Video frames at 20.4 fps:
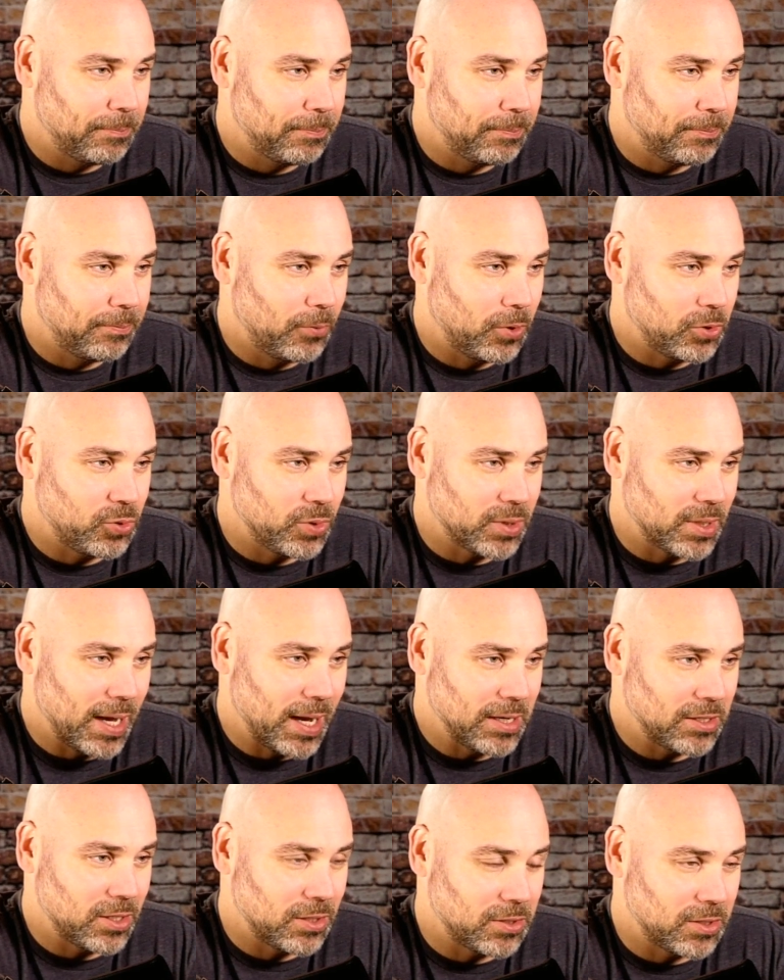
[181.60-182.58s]
which was
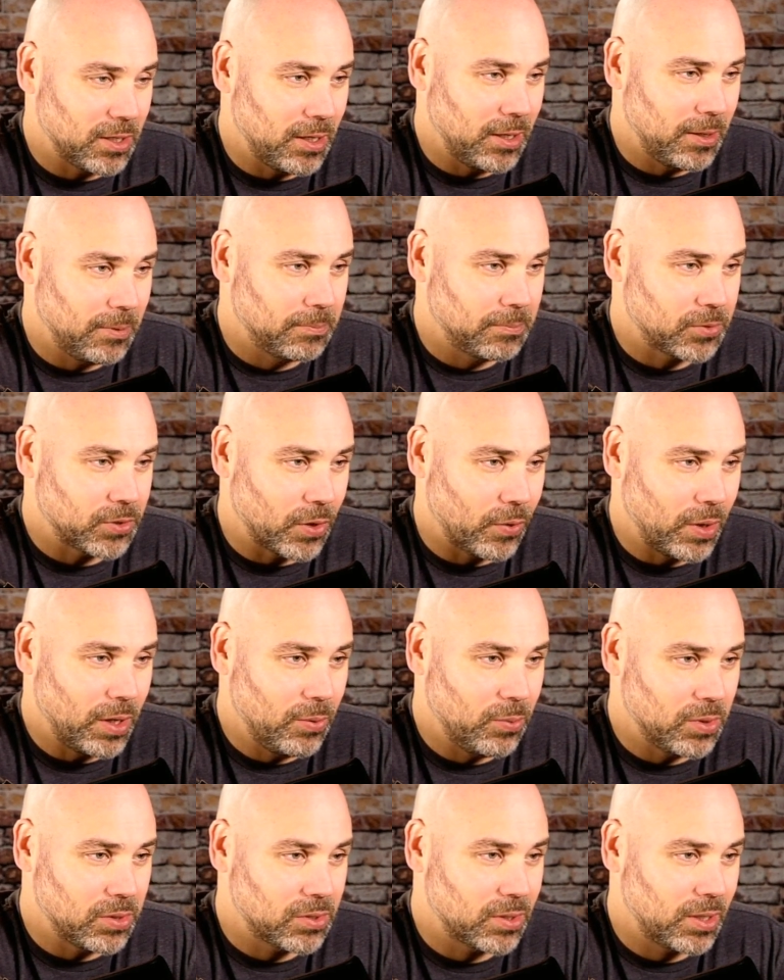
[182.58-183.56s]
nice to see. So he
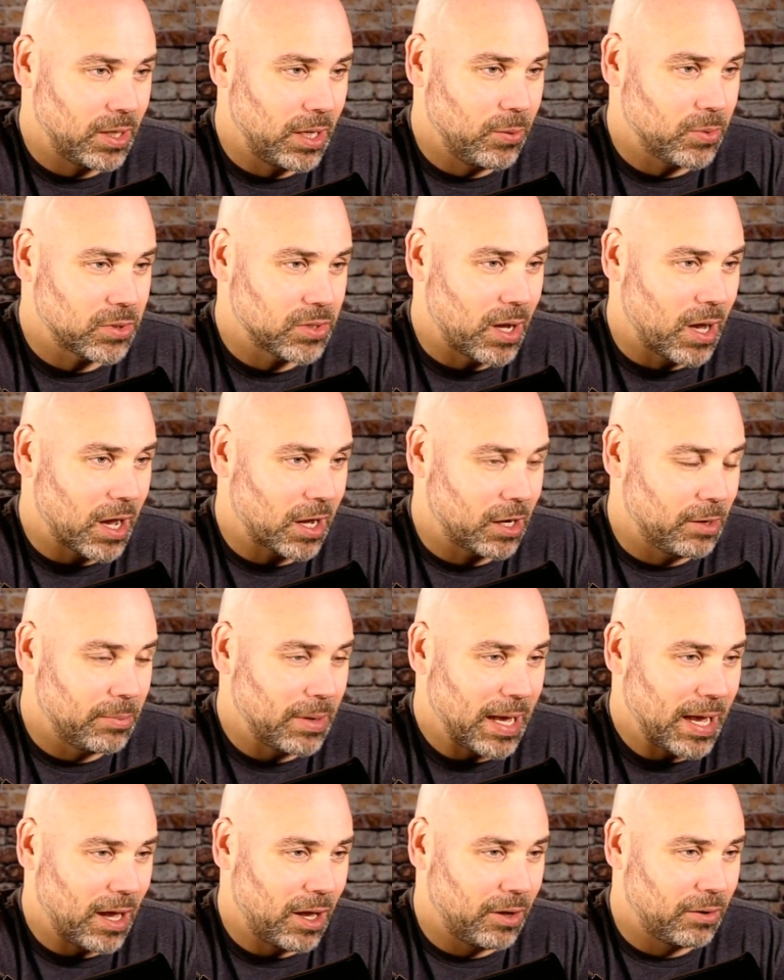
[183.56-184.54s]
was knocking him
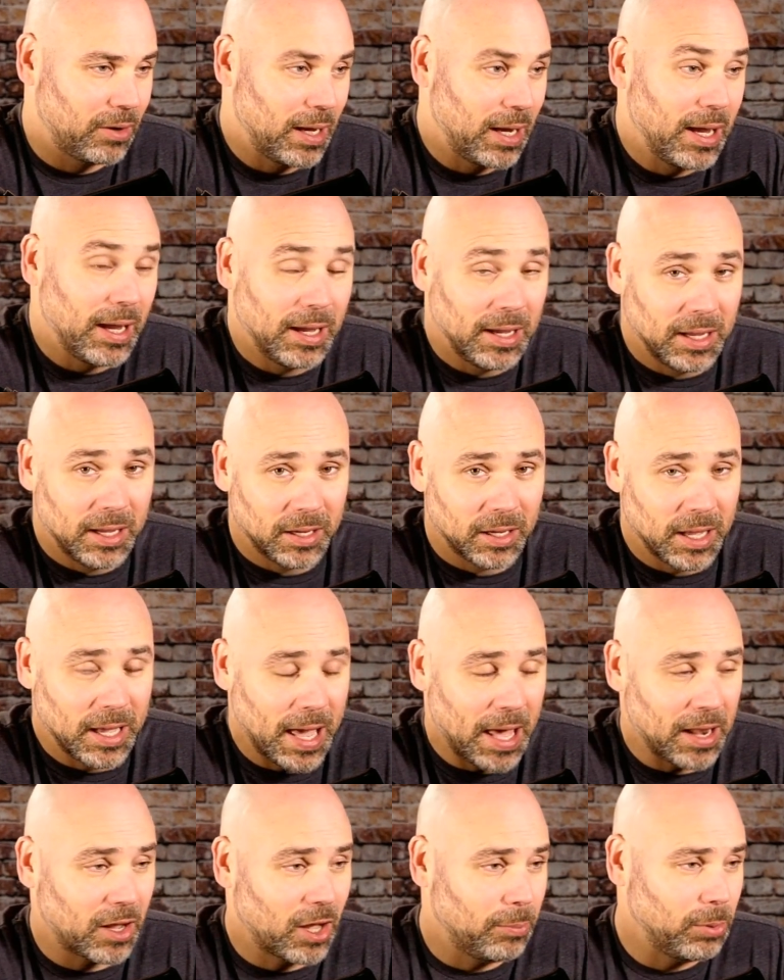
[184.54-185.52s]
down.
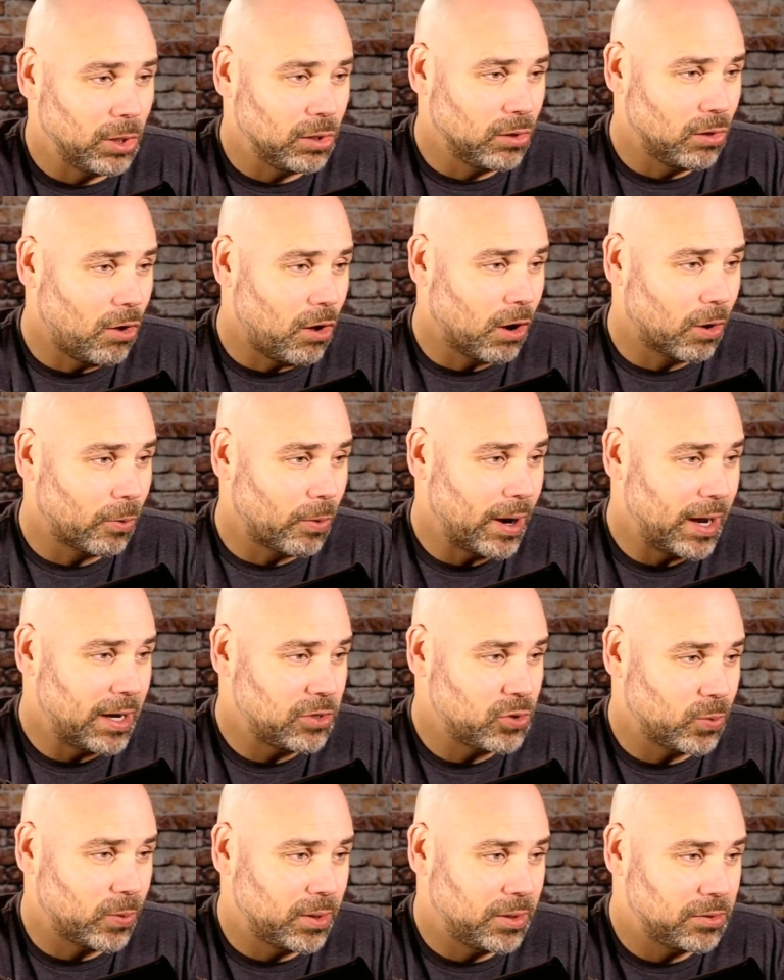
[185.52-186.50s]
Had a couple of long-range
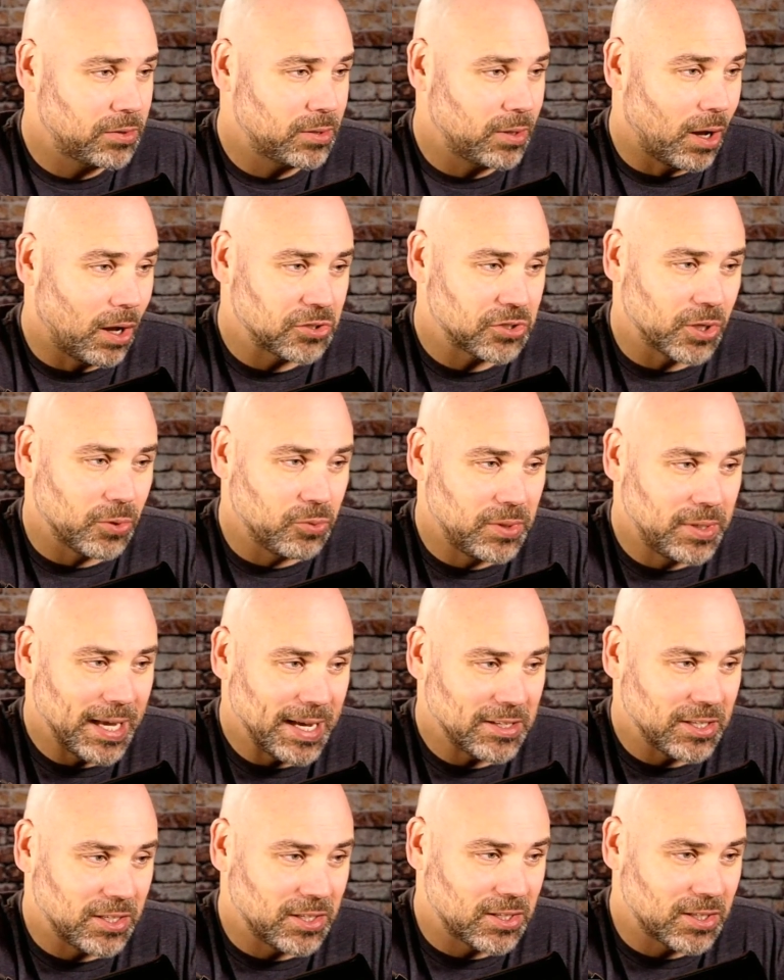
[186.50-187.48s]
ones. Also,
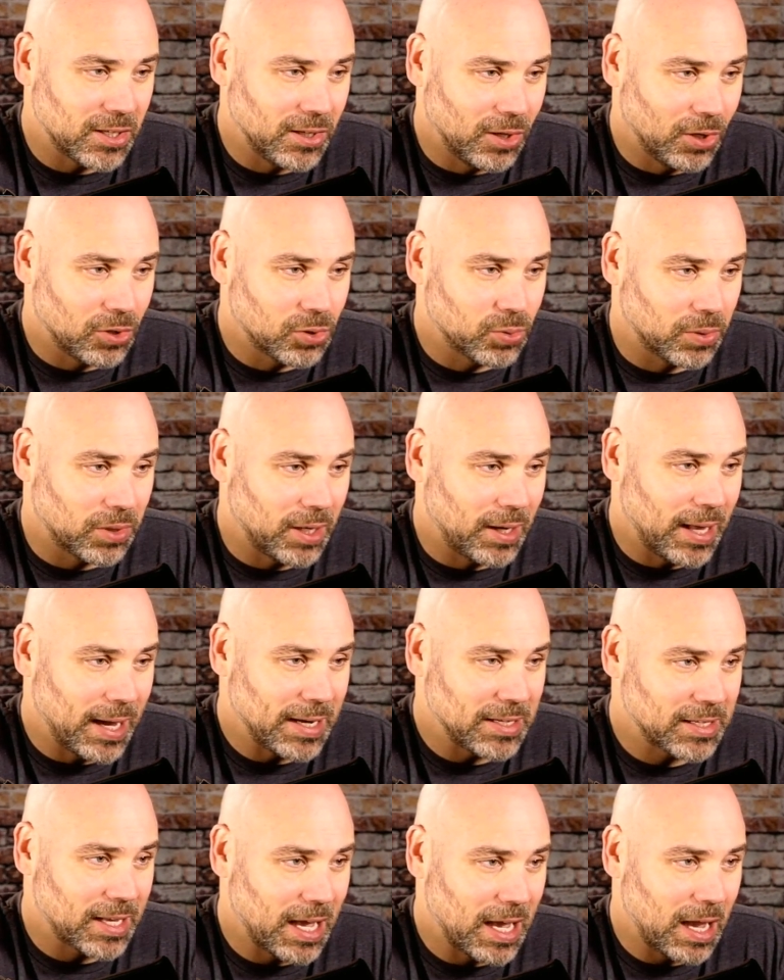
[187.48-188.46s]
Desi Sills with a
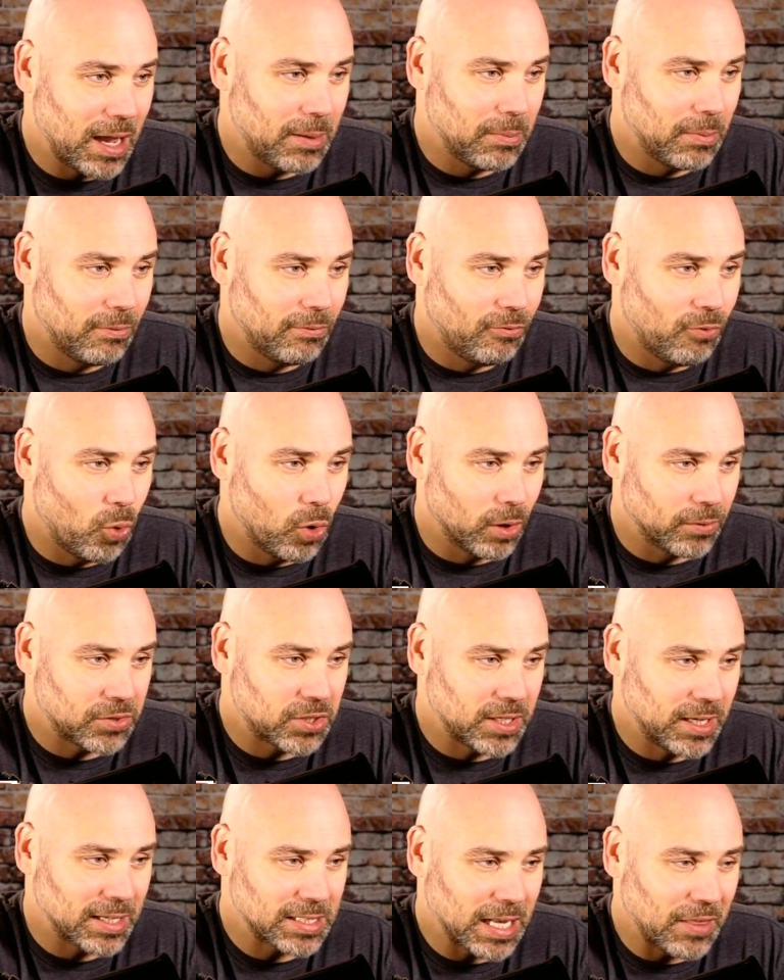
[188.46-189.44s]
nice game, 4 of
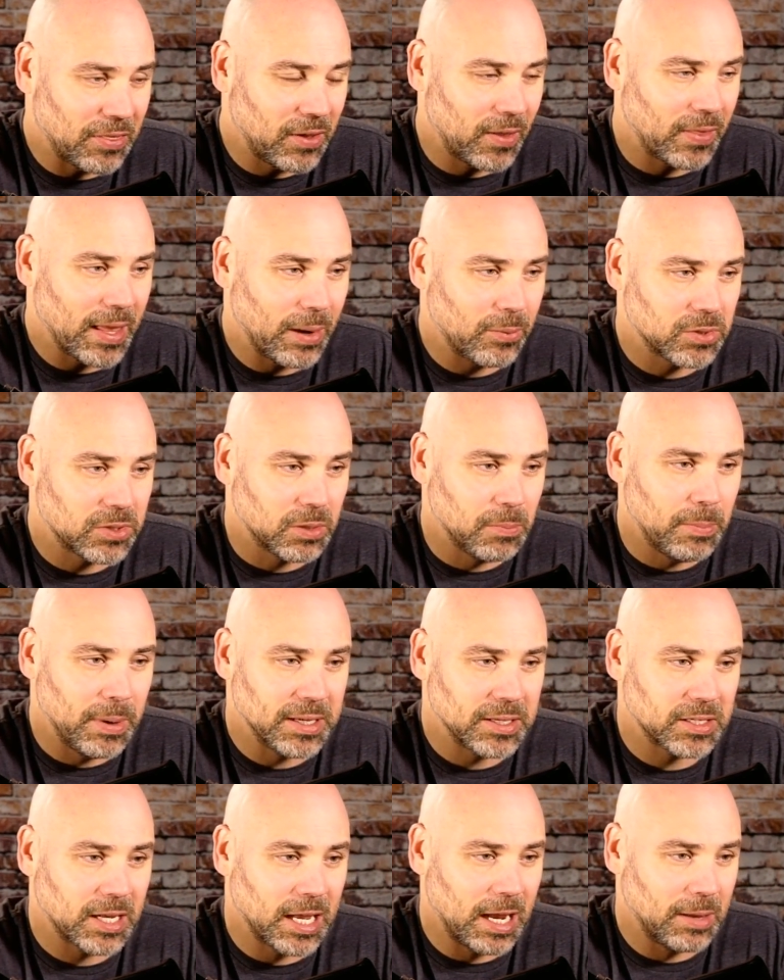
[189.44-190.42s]
6. I think that was the
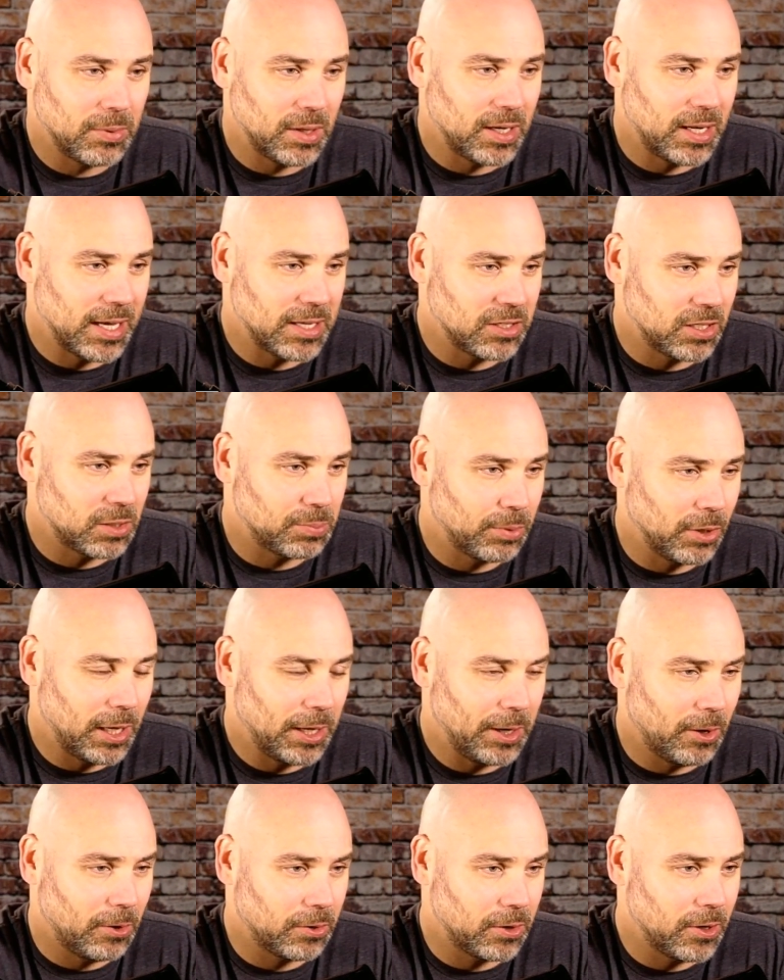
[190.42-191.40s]
best game that Desi's played
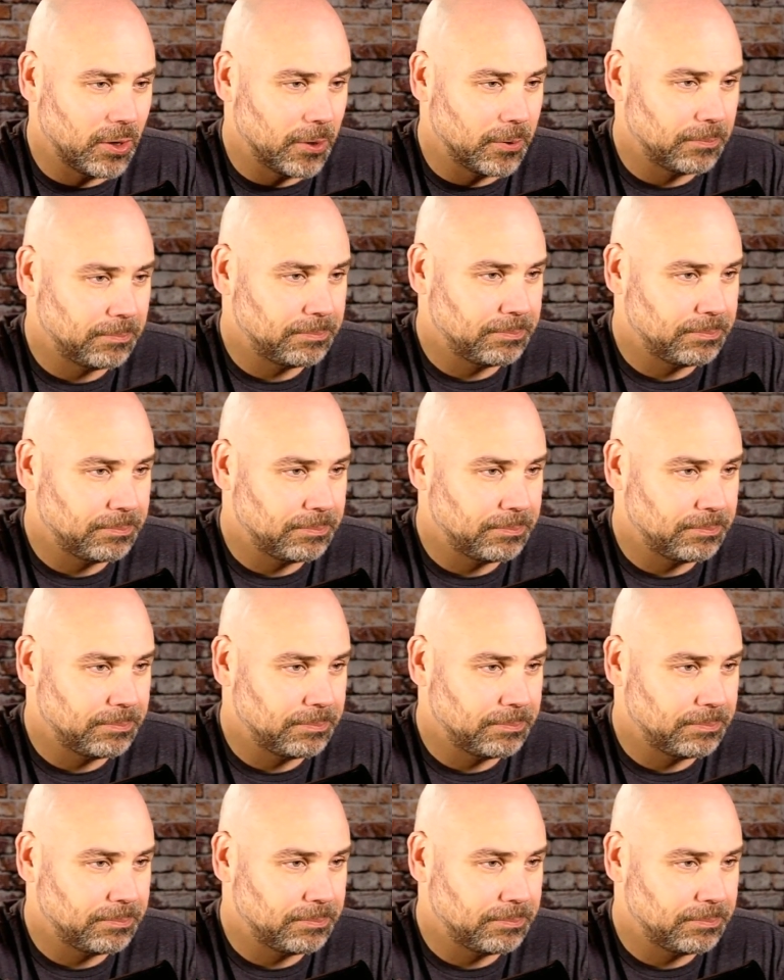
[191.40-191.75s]
all year.